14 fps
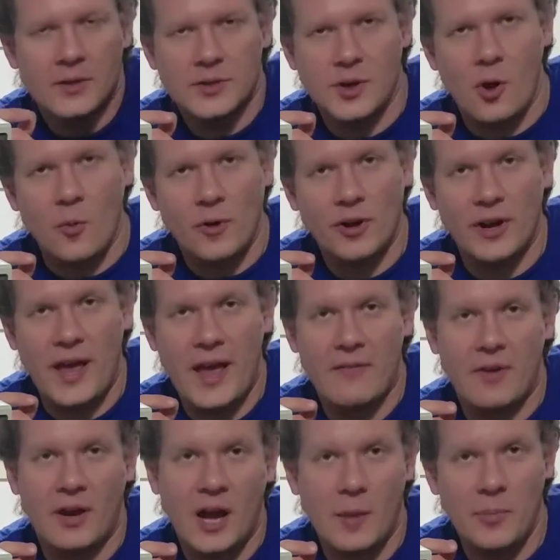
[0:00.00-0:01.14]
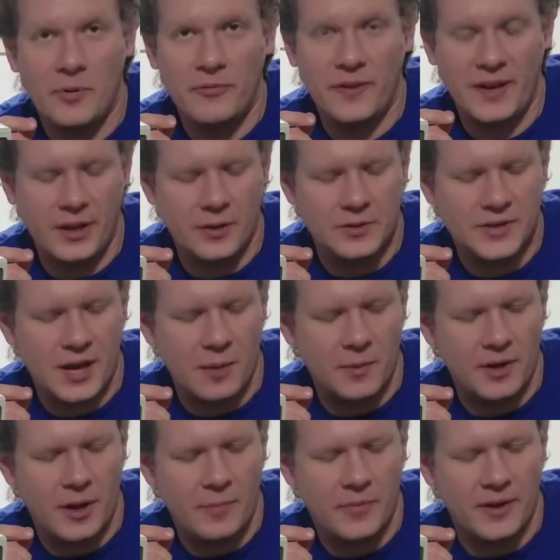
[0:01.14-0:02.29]
So we're going to have a couple videos
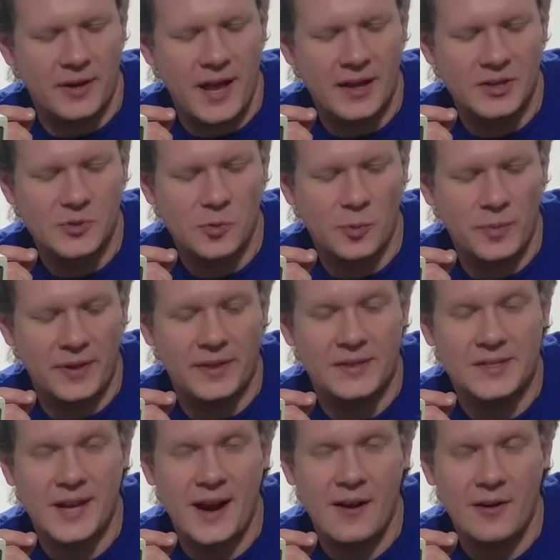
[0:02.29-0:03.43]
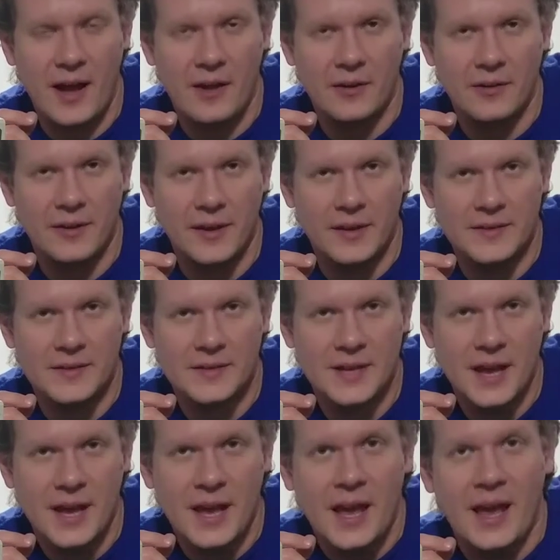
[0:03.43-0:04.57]
coming up. The next will be the teardown of
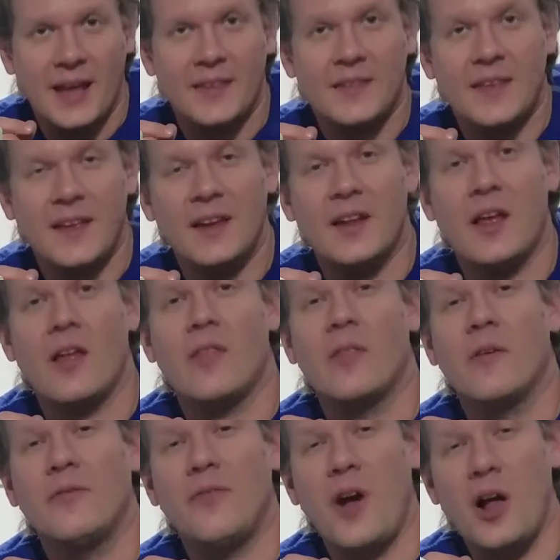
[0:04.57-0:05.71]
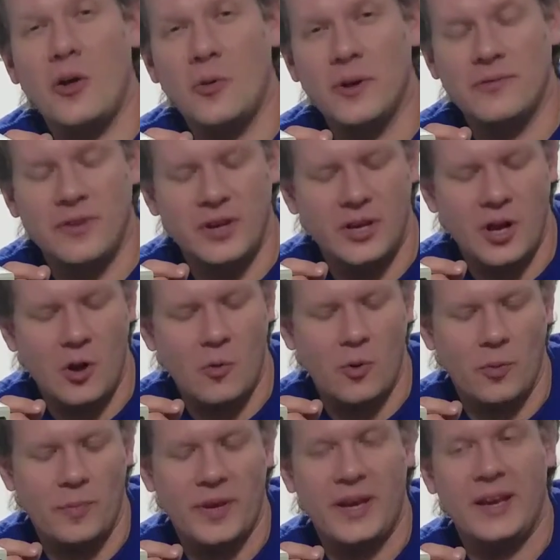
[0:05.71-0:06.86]
this, and then the following video
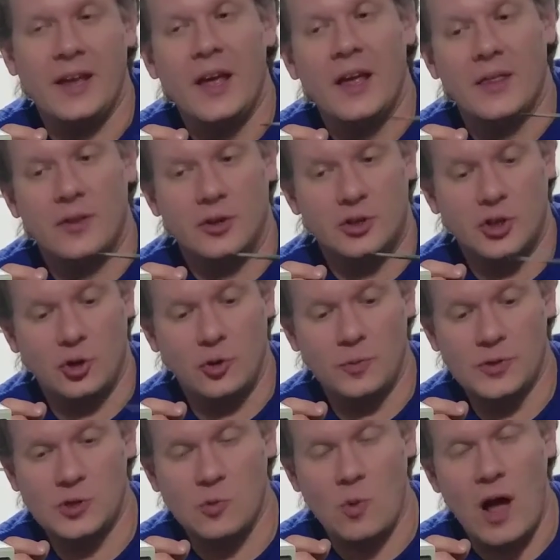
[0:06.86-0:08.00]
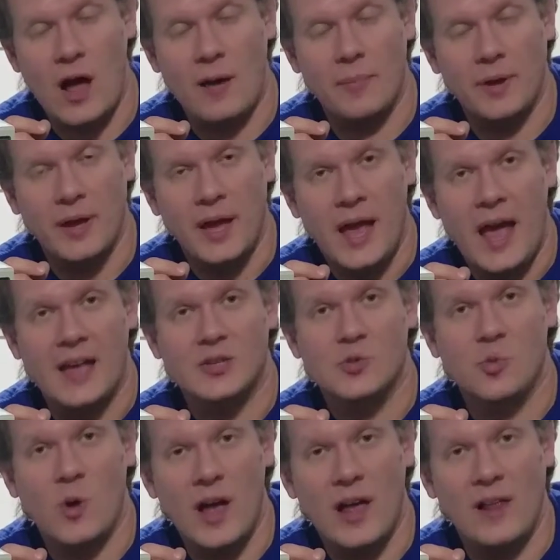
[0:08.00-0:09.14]
will be the tube swap, as
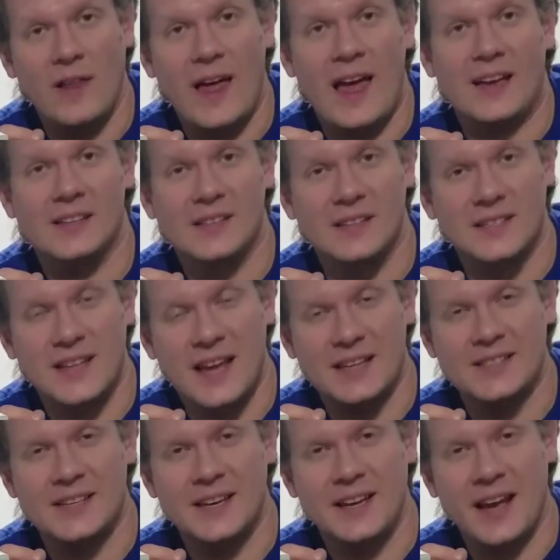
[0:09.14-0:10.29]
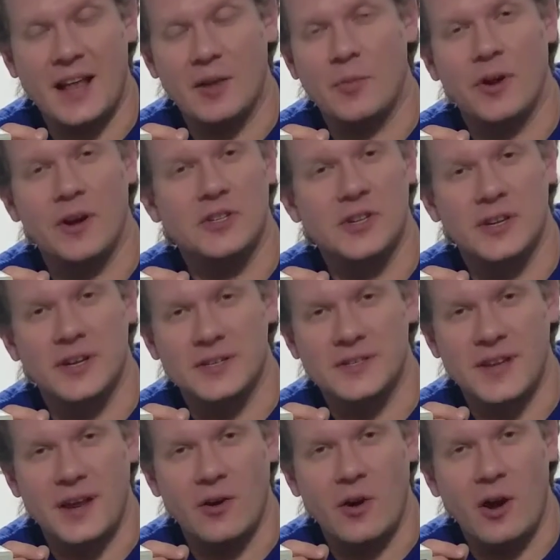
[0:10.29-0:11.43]
well as the testing, calibration,
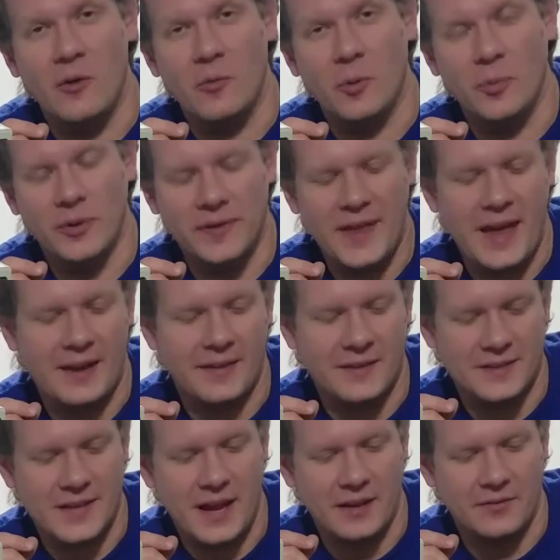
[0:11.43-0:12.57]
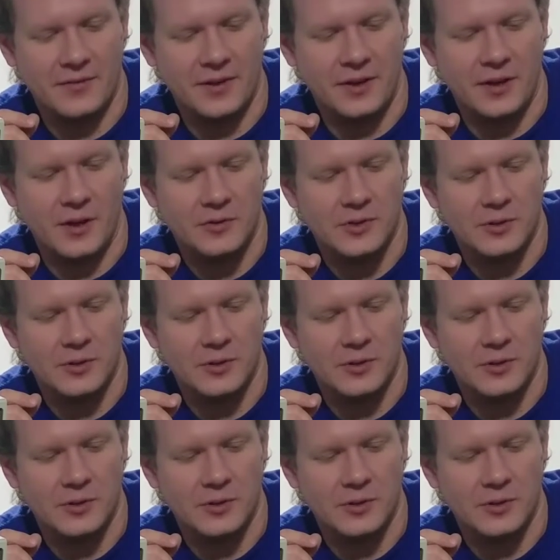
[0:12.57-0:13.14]
etc. We'll put that in the second video.